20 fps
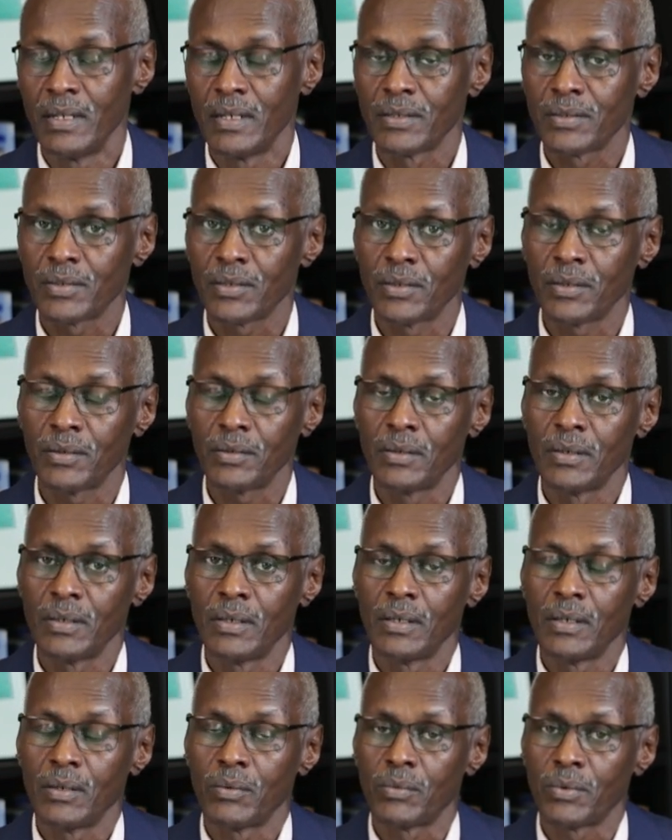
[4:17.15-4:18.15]
So
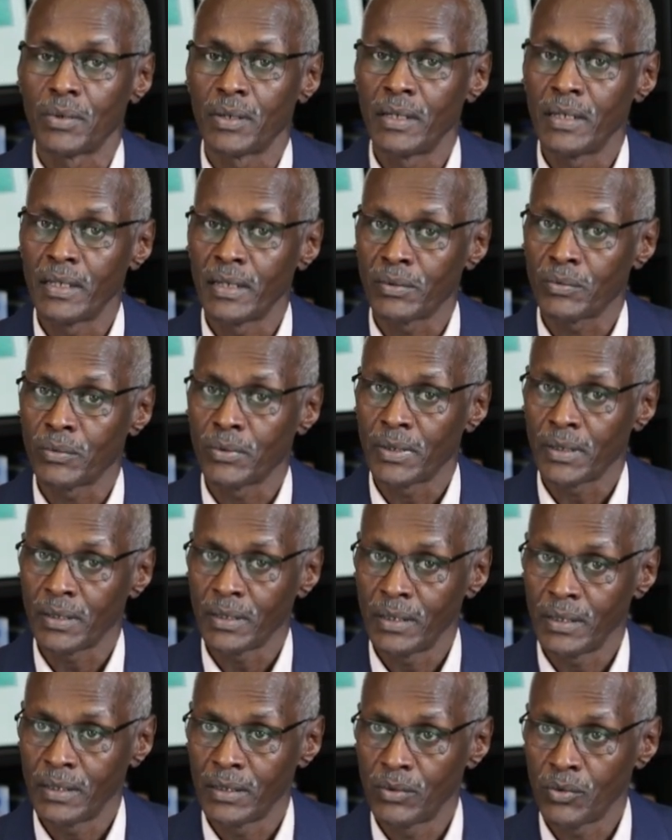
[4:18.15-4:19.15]
we
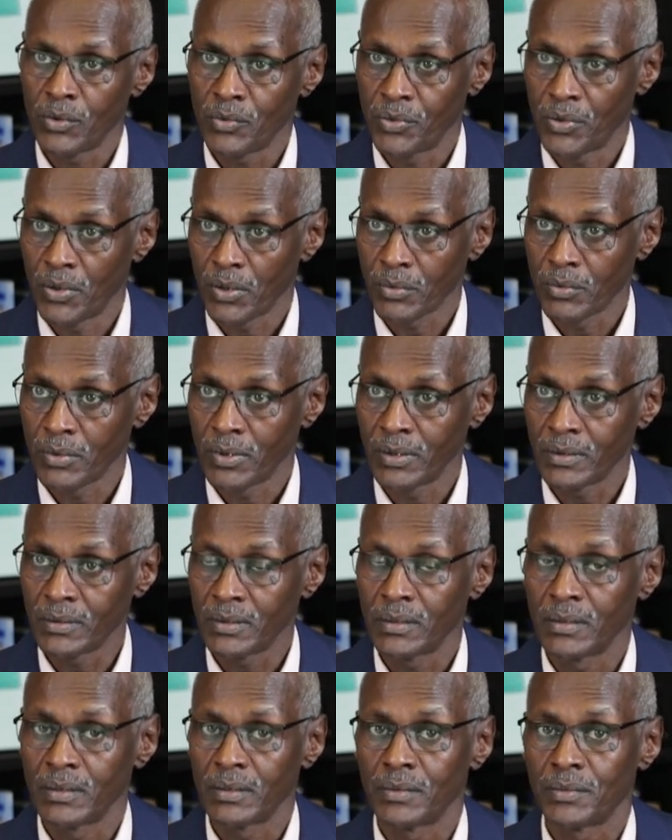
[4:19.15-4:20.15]
really look forward